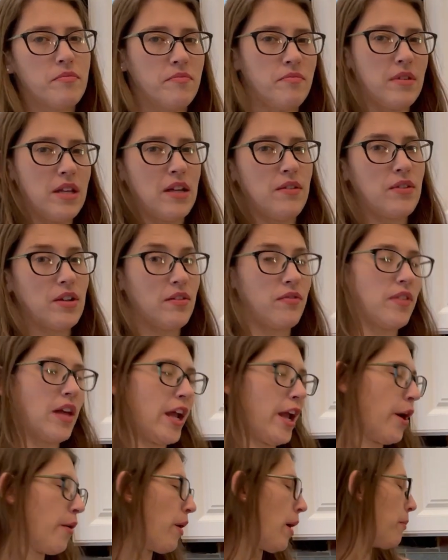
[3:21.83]
even if they
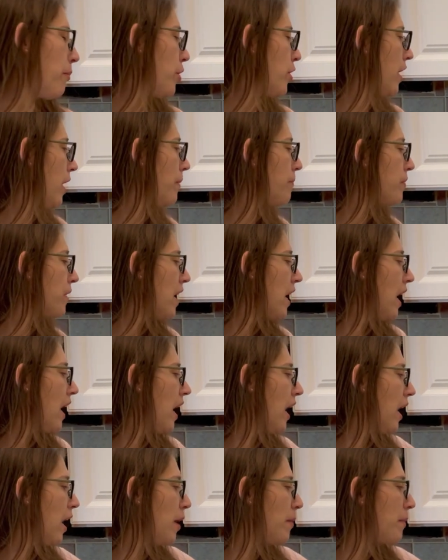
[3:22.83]
go up or down.
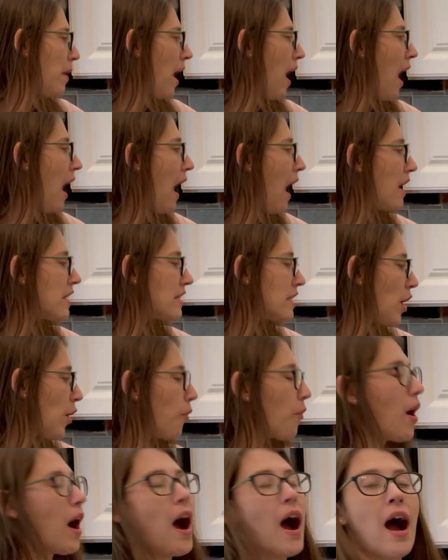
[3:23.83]
So
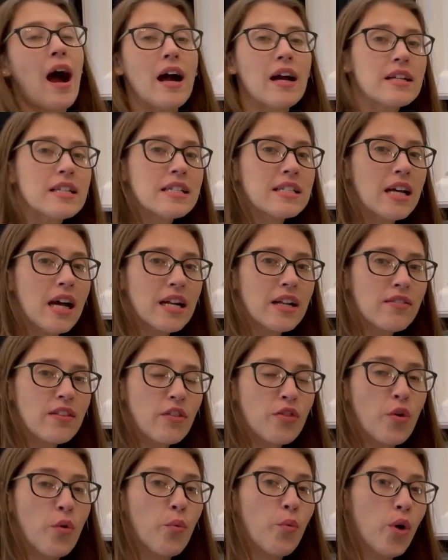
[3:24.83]
I decided that
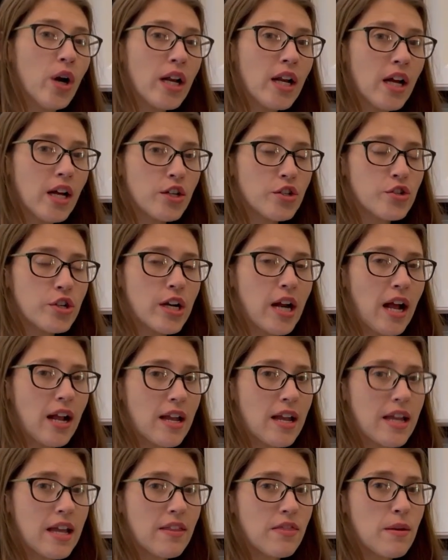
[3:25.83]
the 100, I
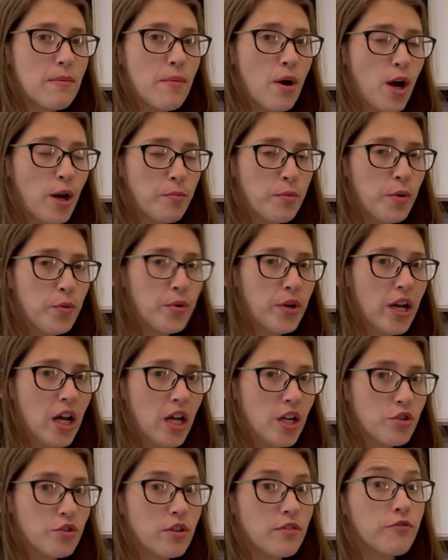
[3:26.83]
could get the Mockmill
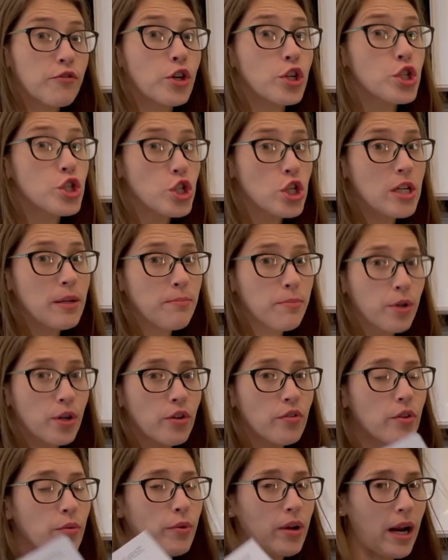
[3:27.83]
100 for cheaper
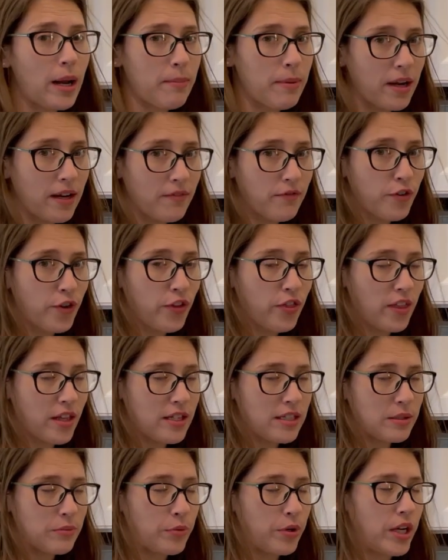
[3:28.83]
than what I paid for
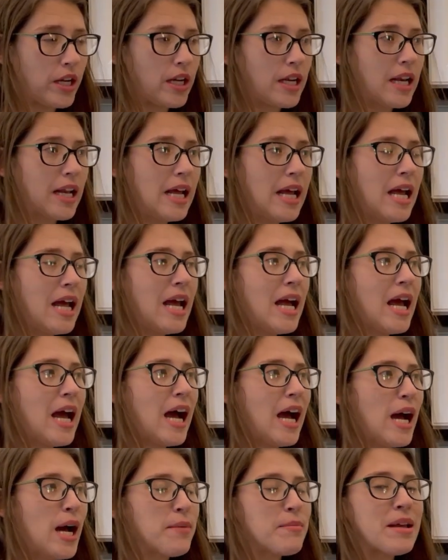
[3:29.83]
this one.
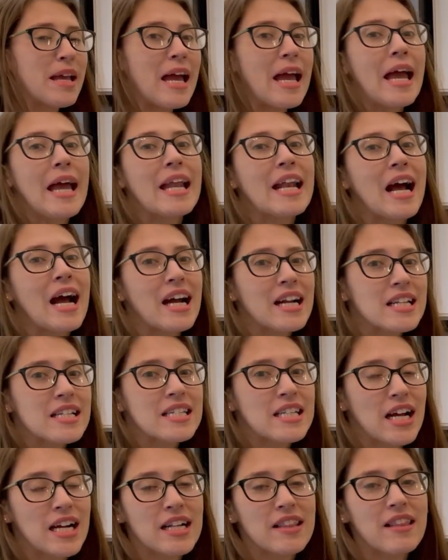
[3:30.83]
And I
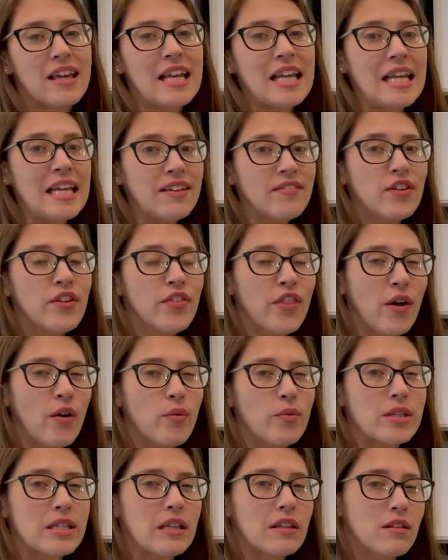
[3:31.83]
decided that even though it
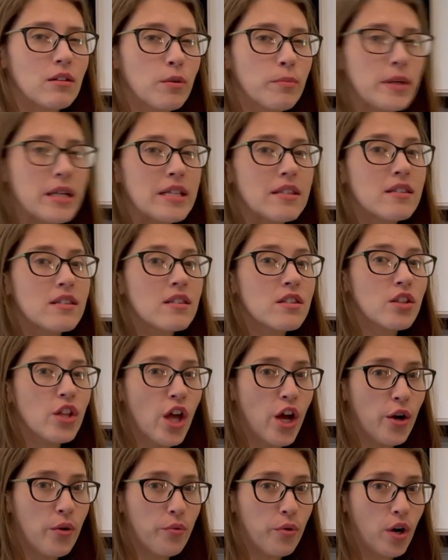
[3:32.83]
was a little bit
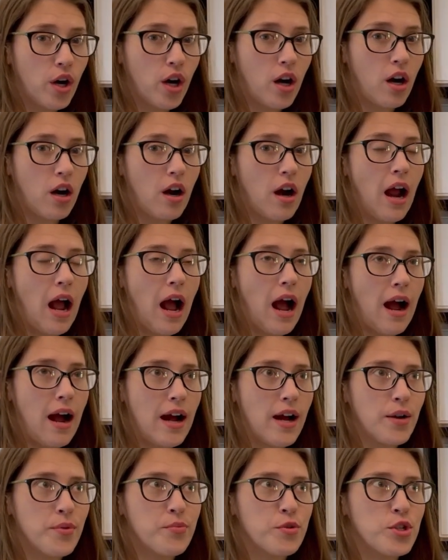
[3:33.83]
slower,
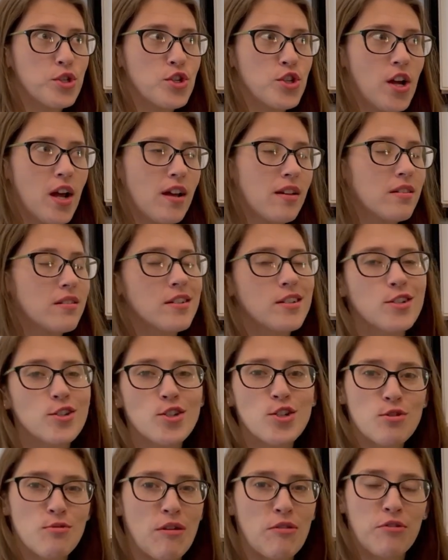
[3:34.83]
I would just
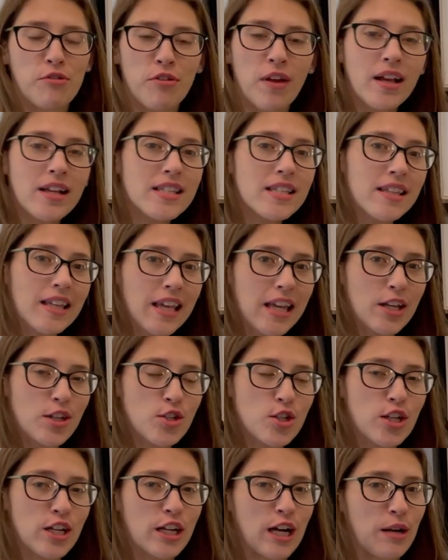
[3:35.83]
do other things in the
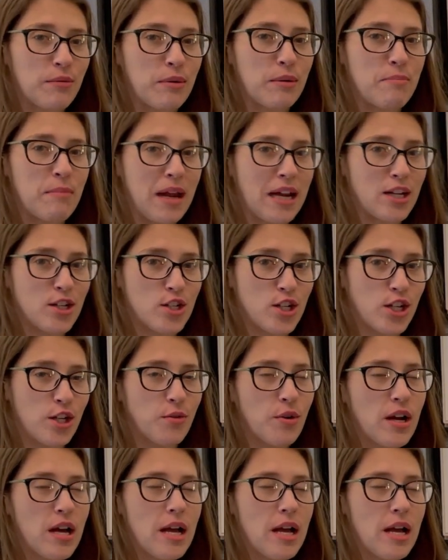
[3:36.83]
kitchen and I would make do.